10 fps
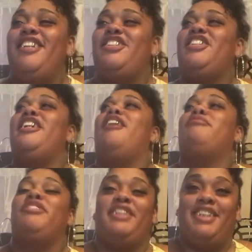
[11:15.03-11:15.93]
she
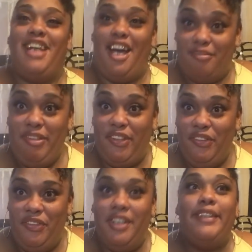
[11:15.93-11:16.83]
almost knocked me through
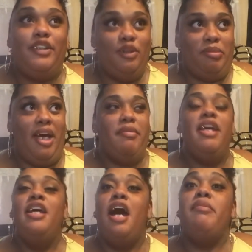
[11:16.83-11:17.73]
the window because she was behind me.
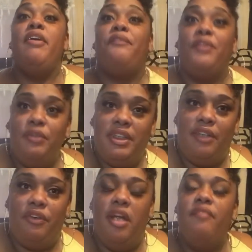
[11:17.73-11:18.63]
I mean, it flew us to
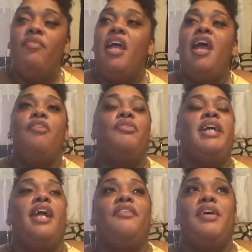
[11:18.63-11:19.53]
the front. And
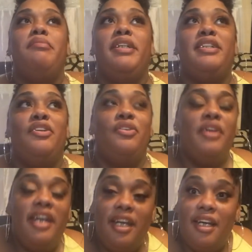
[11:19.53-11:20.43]
we got off that bus so
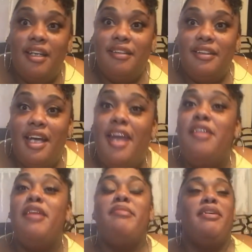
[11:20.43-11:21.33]
quick.
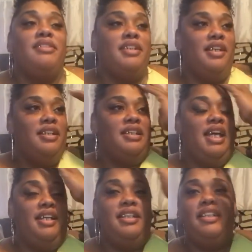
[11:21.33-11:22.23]
And that man was looking at us
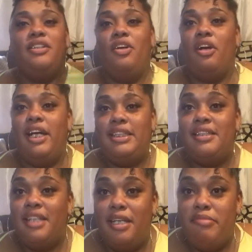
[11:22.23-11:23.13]
like, these
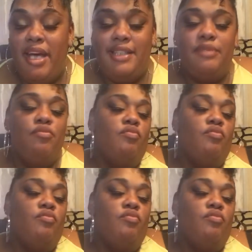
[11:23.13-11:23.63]
crazy dingbats.